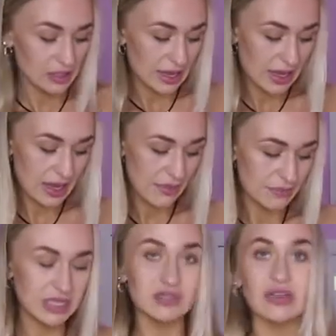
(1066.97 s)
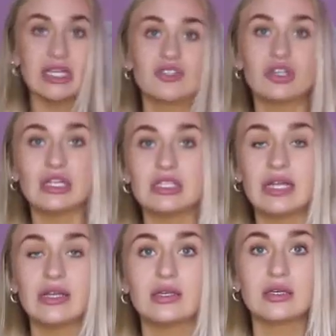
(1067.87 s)
Um, it's really
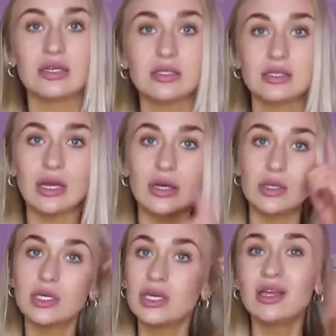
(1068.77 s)
stretchy. So